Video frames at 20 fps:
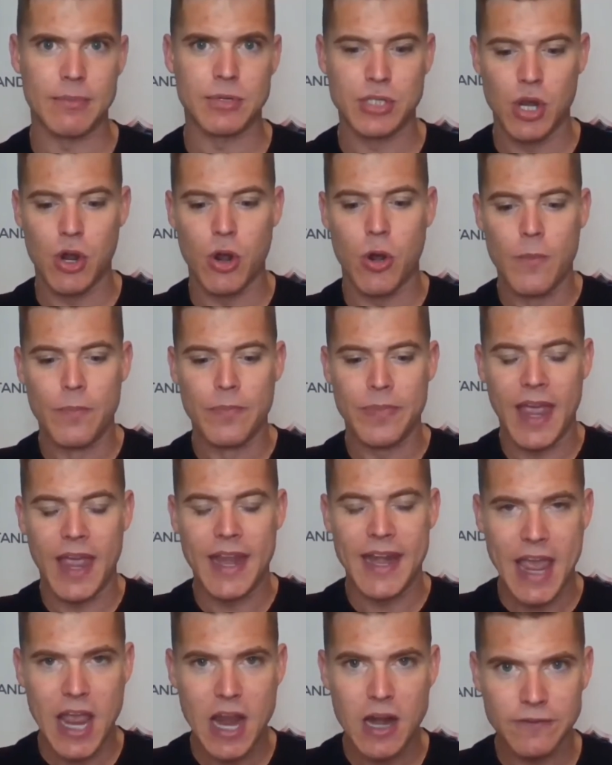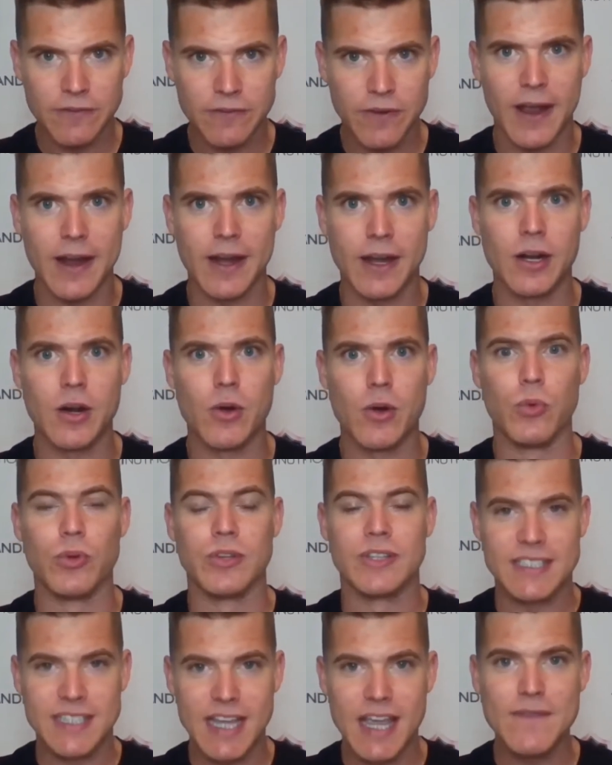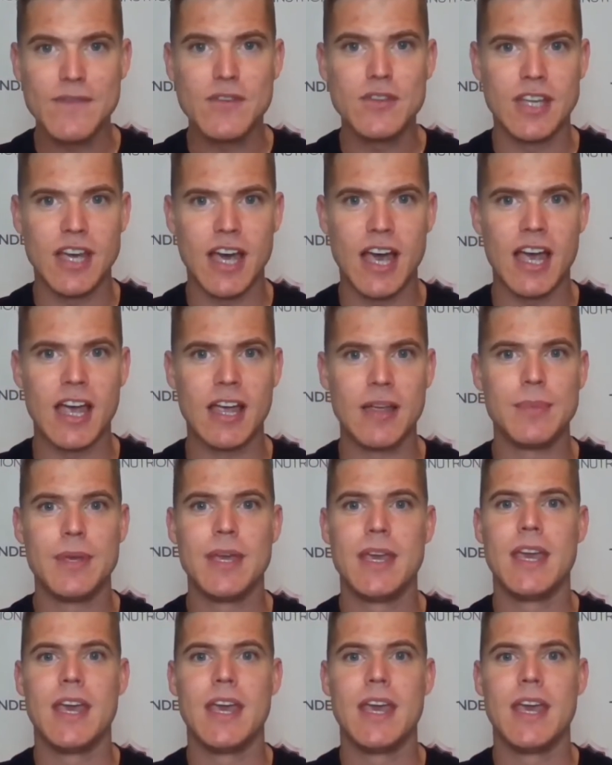So an air fryer will save you time